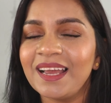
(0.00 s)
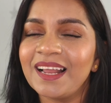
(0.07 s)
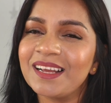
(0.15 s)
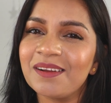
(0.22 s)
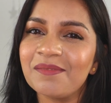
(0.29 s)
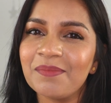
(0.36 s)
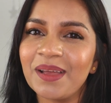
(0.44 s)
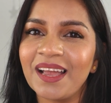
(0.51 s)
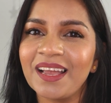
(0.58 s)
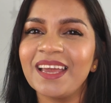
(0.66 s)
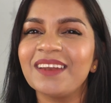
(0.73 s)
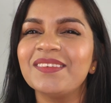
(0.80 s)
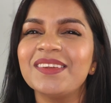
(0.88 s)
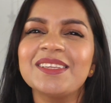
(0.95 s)
I'll come back
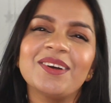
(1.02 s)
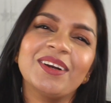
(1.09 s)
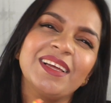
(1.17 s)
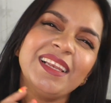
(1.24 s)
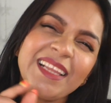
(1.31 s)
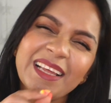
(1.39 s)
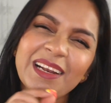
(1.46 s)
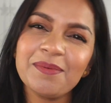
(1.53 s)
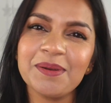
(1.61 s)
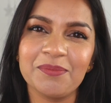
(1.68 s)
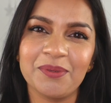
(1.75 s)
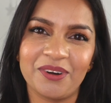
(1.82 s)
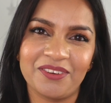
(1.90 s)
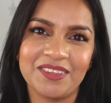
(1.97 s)
and we'll talk a little bit
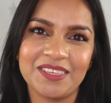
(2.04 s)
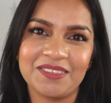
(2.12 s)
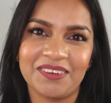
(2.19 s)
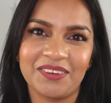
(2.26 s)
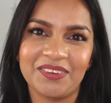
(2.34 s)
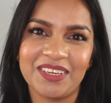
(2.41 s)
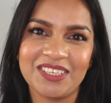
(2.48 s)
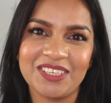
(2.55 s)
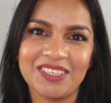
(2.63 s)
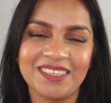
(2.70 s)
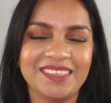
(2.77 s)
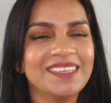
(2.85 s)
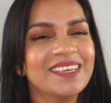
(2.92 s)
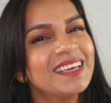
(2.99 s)
more of this
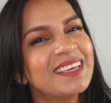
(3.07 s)
foundation.